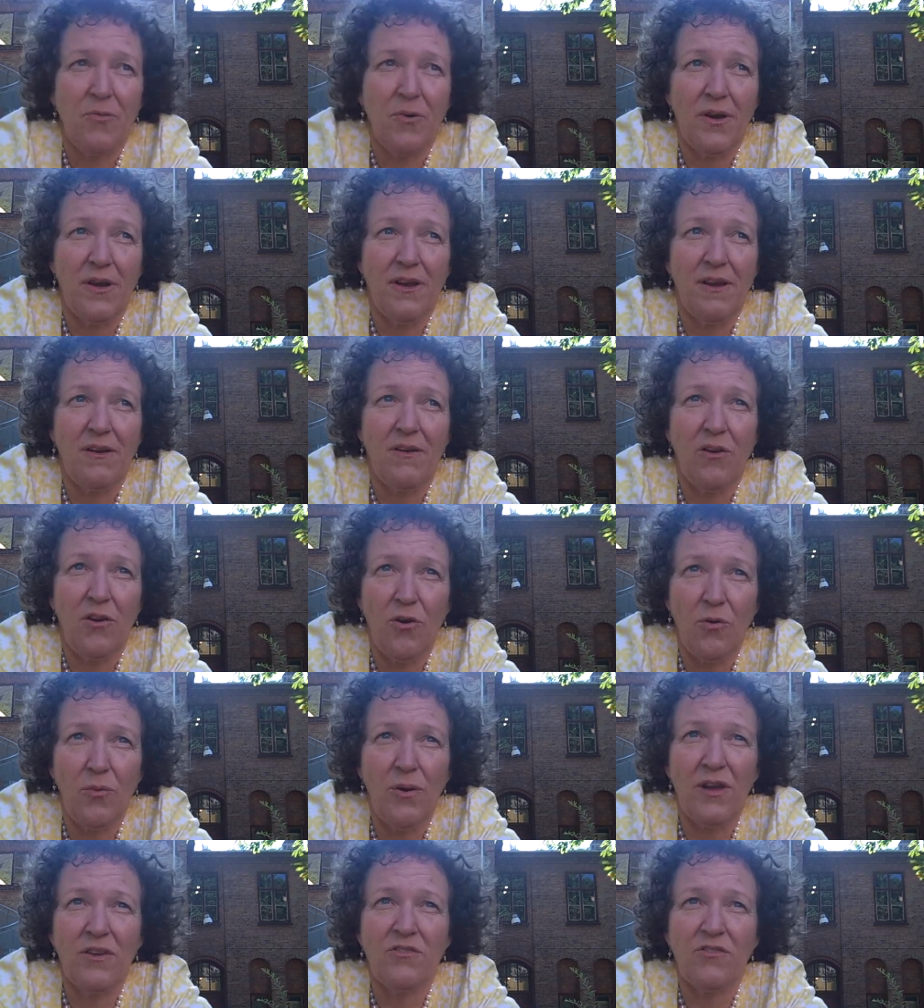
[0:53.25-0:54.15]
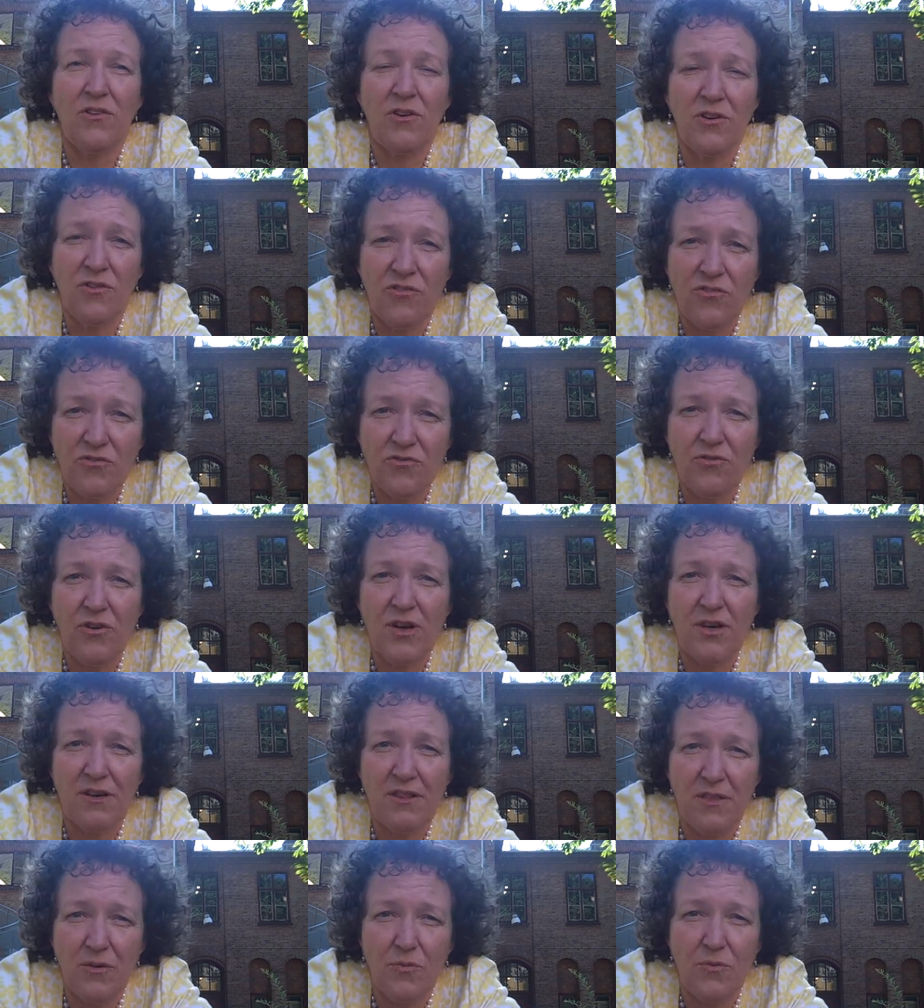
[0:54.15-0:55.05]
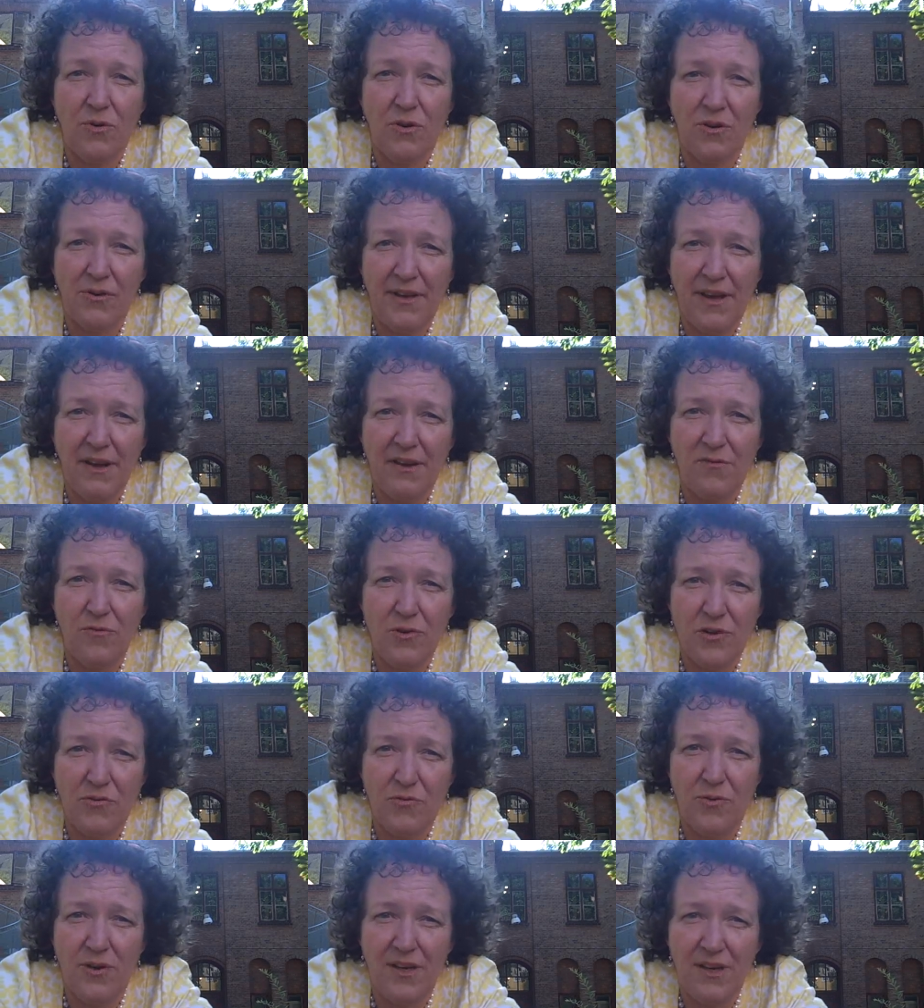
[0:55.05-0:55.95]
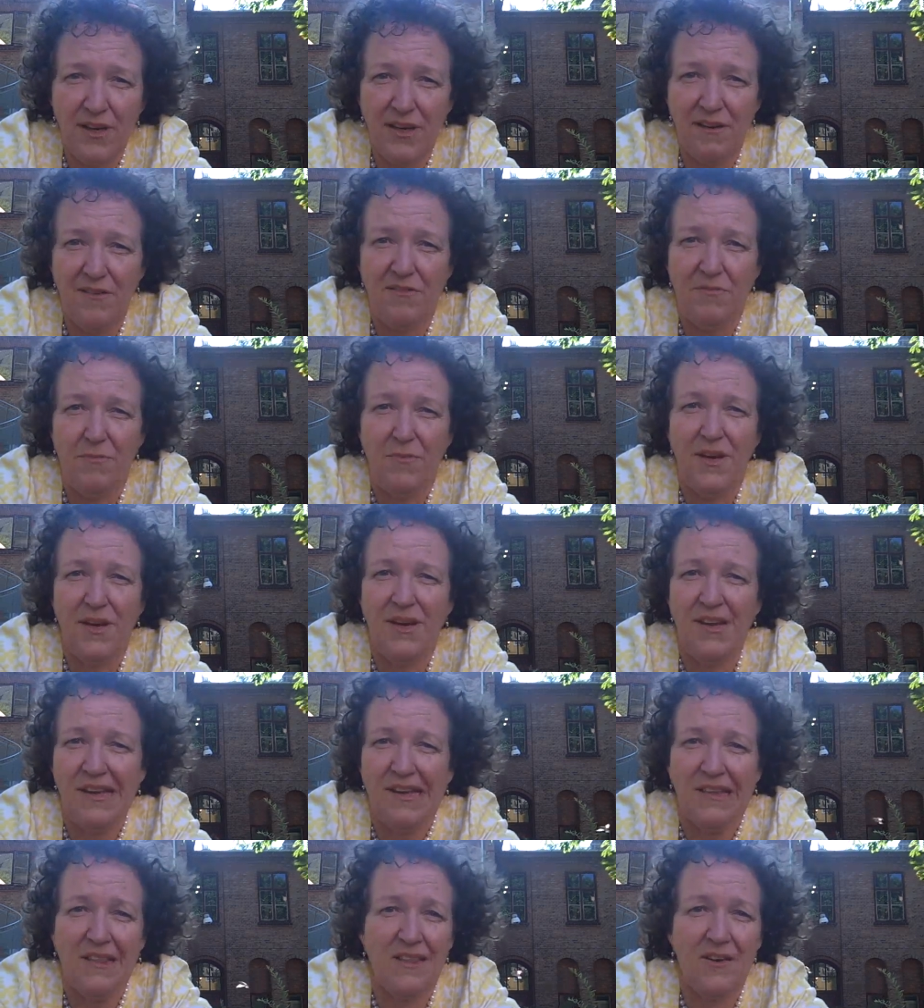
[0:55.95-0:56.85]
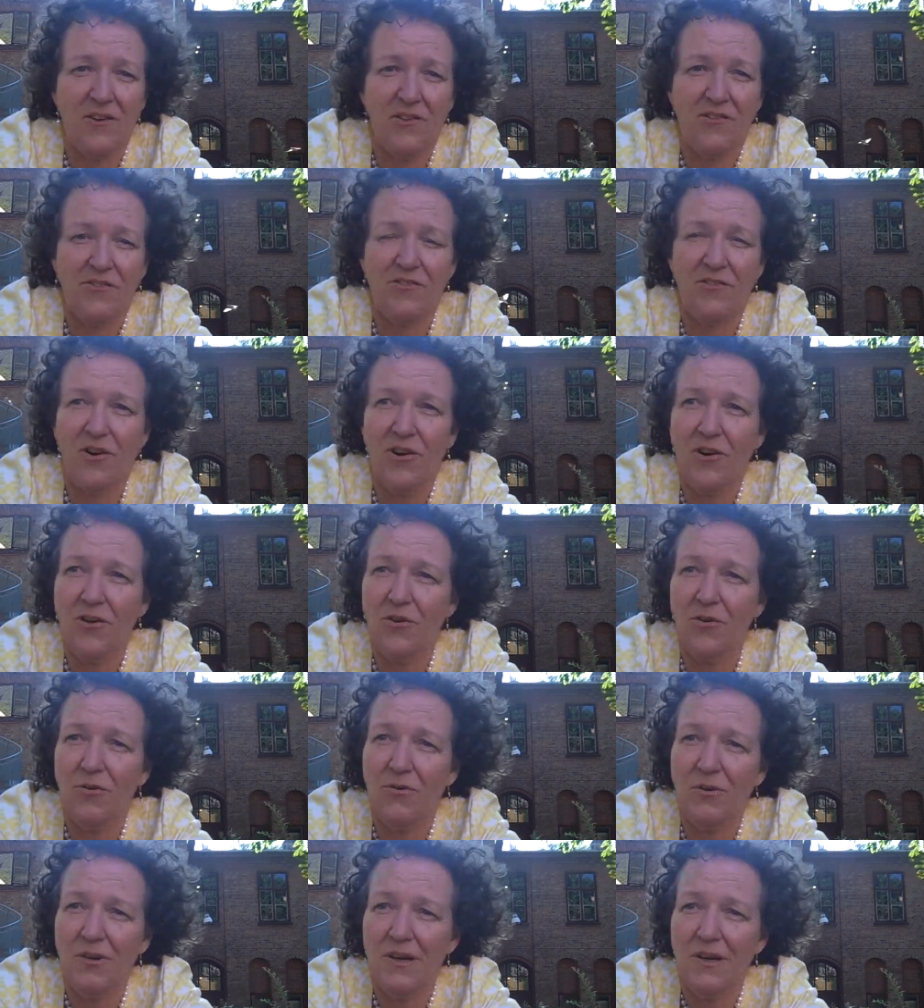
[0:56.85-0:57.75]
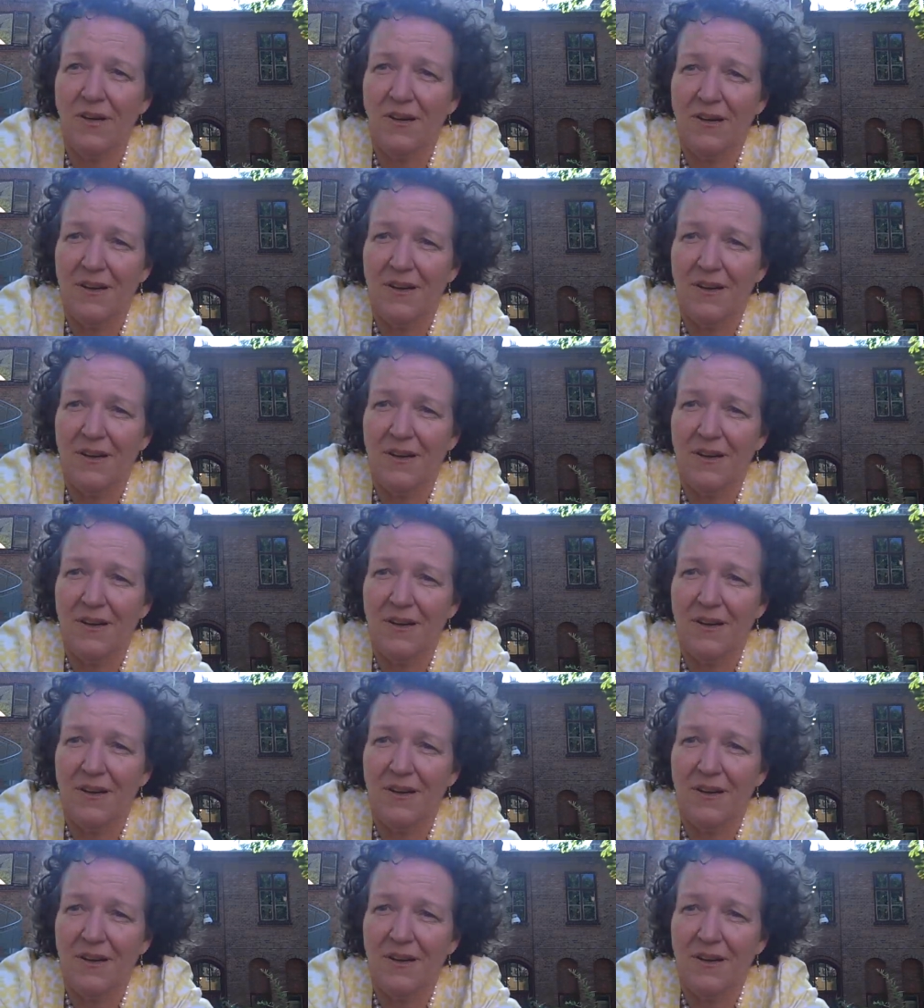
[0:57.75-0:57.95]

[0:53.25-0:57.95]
we always construct the world out of which we live, meaning there's no